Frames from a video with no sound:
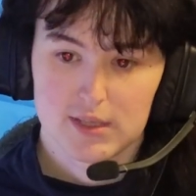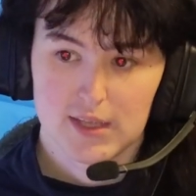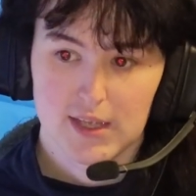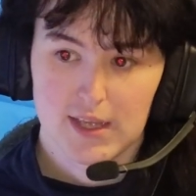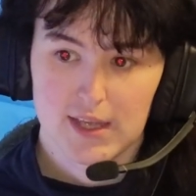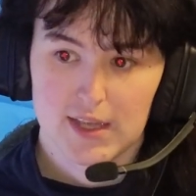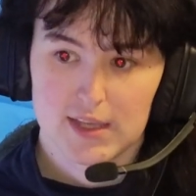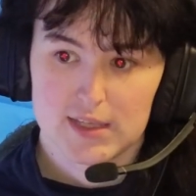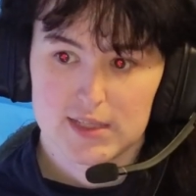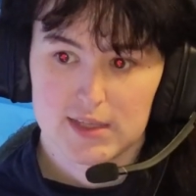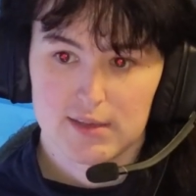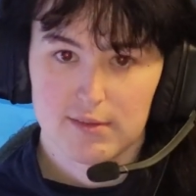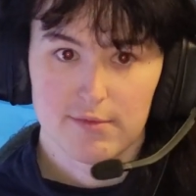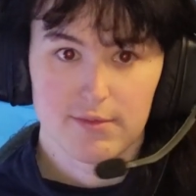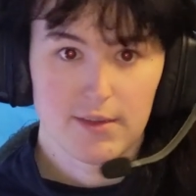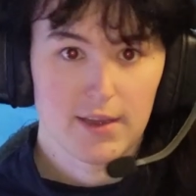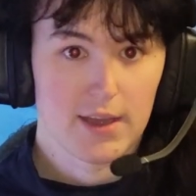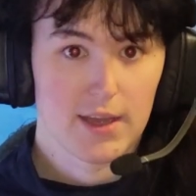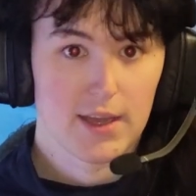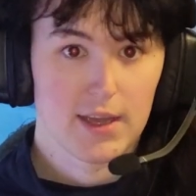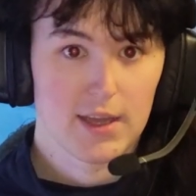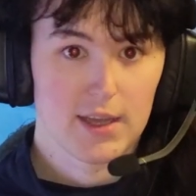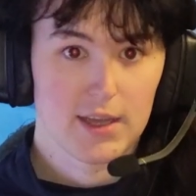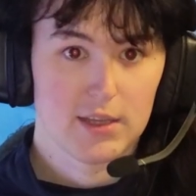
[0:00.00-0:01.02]
as if
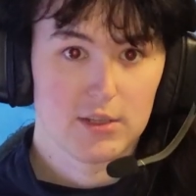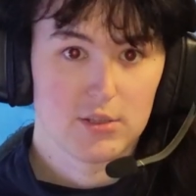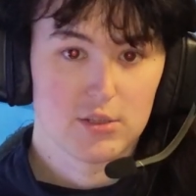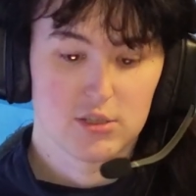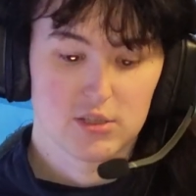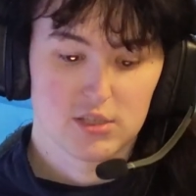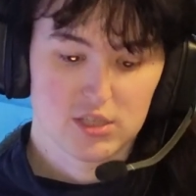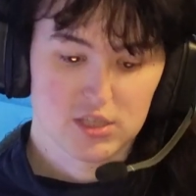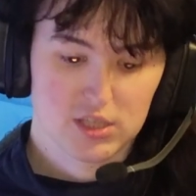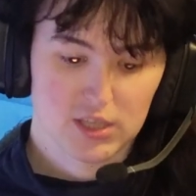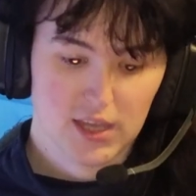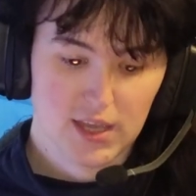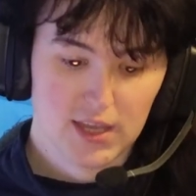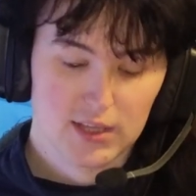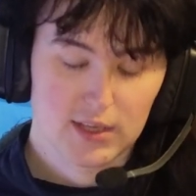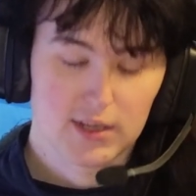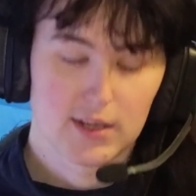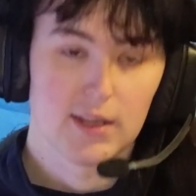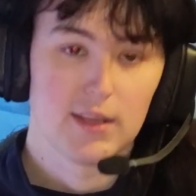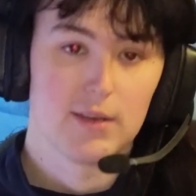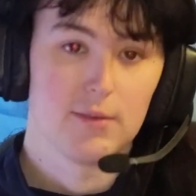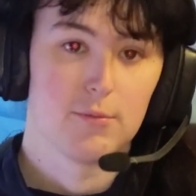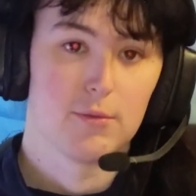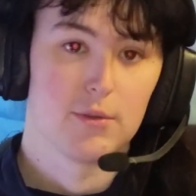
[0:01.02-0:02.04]
I just scanned it
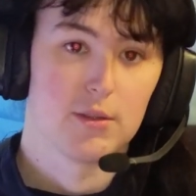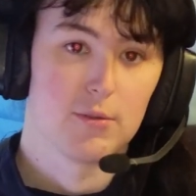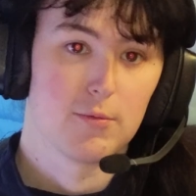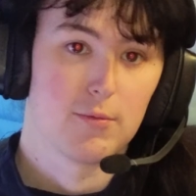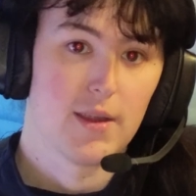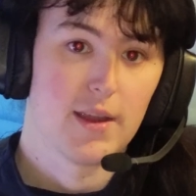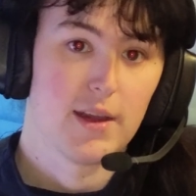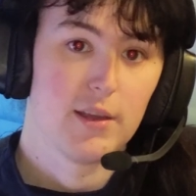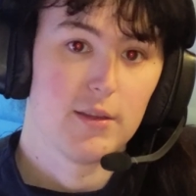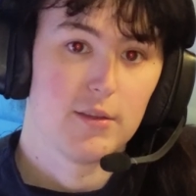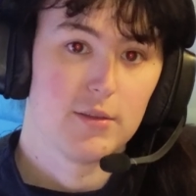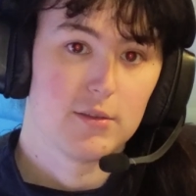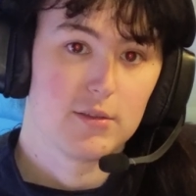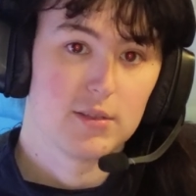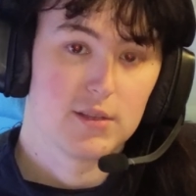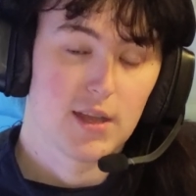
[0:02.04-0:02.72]
in with a regular